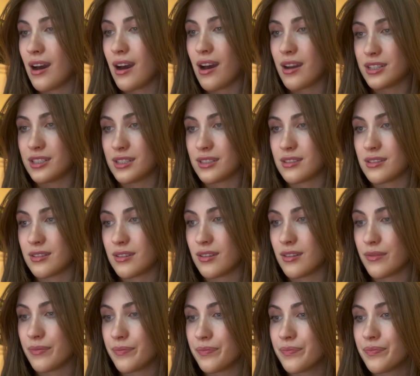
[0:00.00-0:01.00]

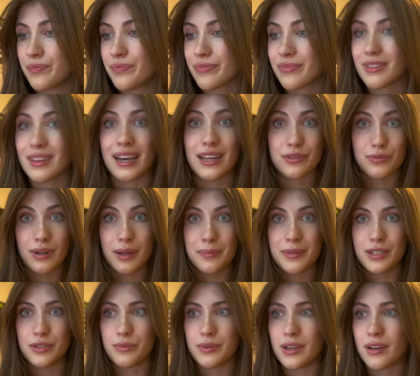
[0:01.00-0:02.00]
That's what I've
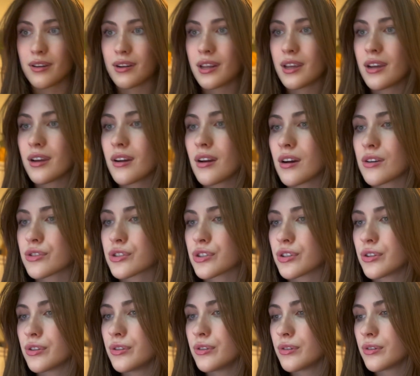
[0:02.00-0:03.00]
been doing on here. I'll
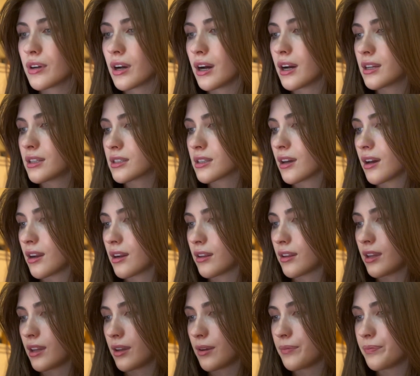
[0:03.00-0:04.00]
show you guys kind of
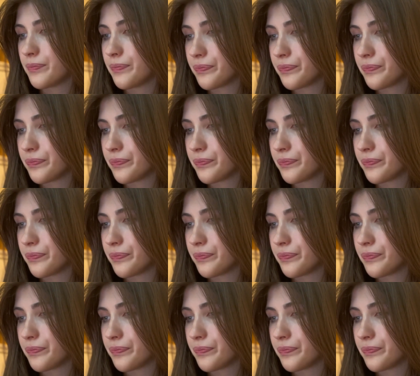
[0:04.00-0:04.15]
like